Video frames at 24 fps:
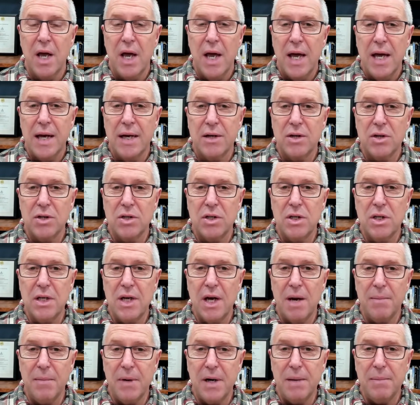to see how
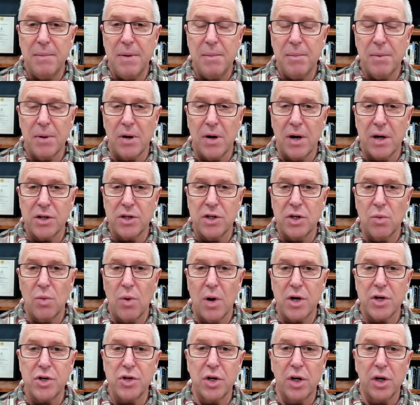many people are actually
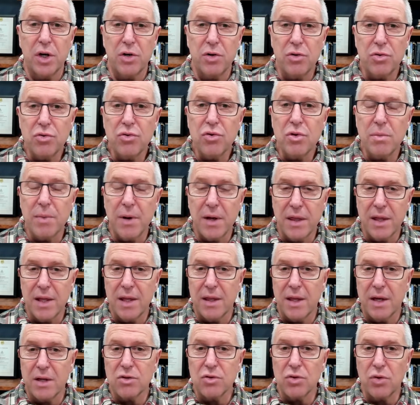watching on YouTube. I think
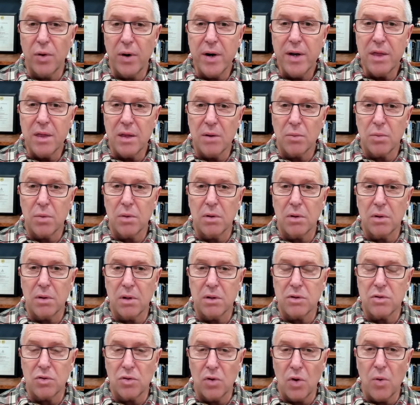that's great
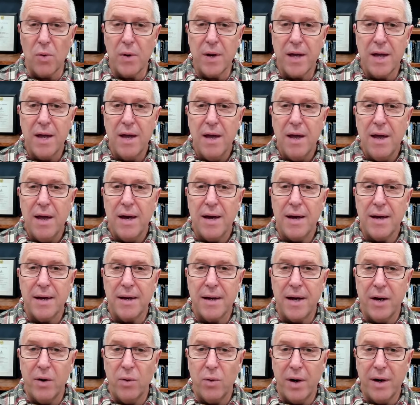that's growing.
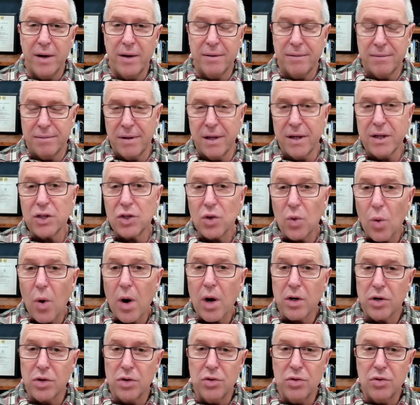I know I like to
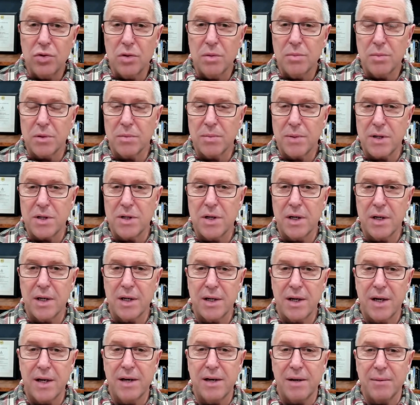watch YouTube, especially
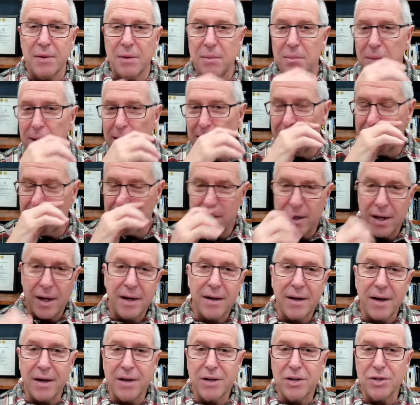at night. I'm in bed.
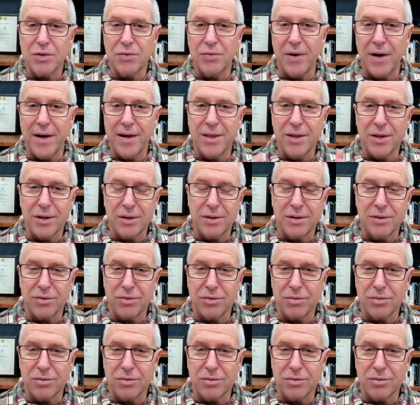I just find that to